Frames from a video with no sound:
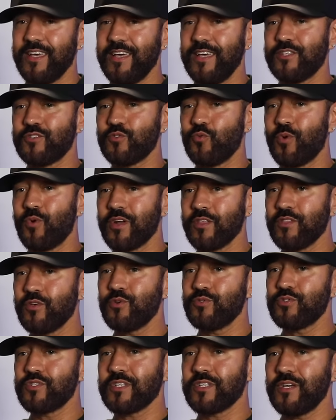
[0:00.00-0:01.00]
It's one of
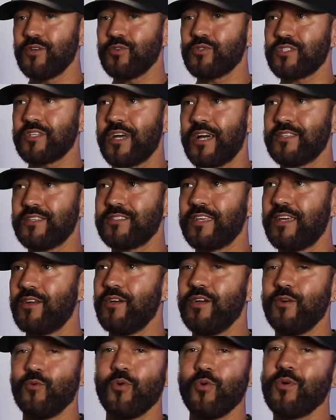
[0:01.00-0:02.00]
those skill sets that
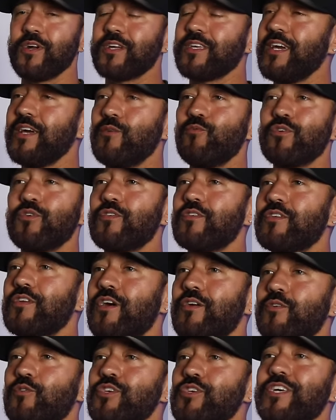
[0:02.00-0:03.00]
when we're a kid, we're
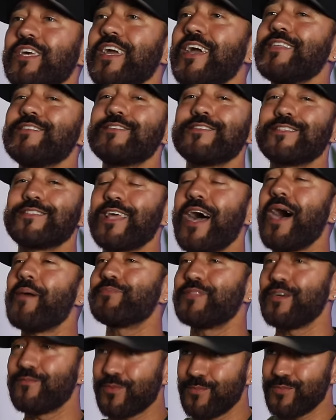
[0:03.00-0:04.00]
you can't
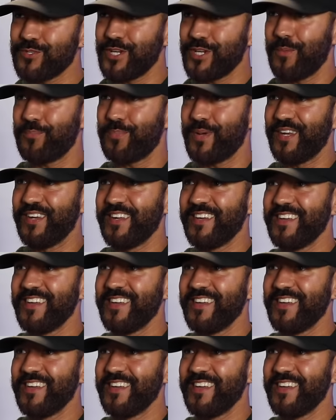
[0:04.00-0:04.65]
stop them from jumping.